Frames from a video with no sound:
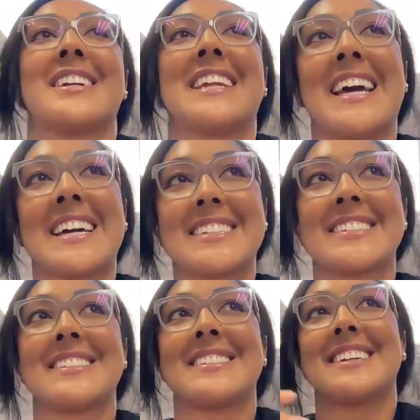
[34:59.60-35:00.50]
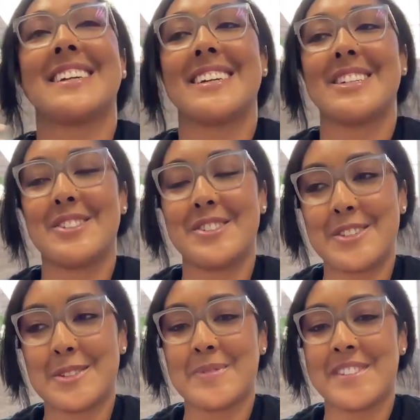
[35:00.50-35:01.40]
our next
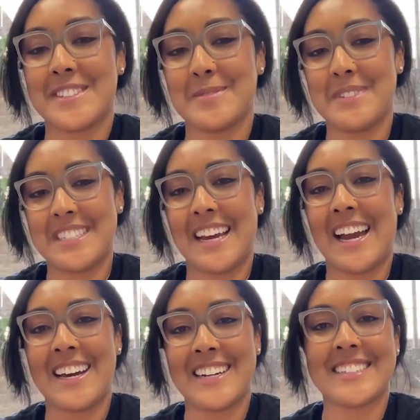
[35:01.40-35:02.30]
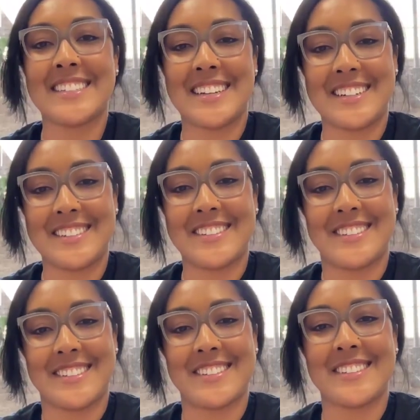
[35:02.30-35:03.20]
Zoom should be how to sell
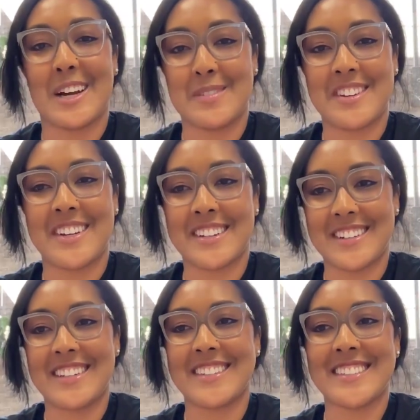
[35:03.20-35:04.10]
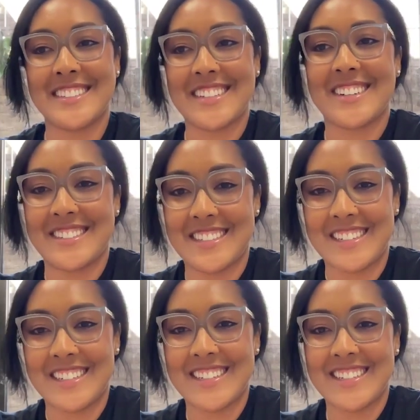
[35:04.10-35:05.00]
your cybersecurity to
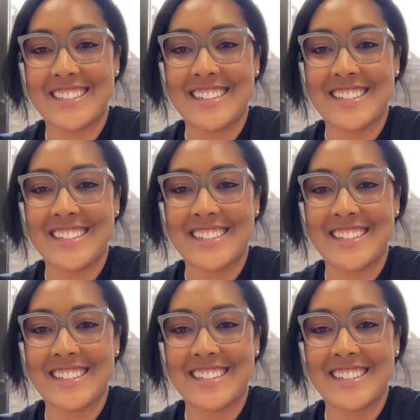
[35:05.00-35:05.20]
DoD.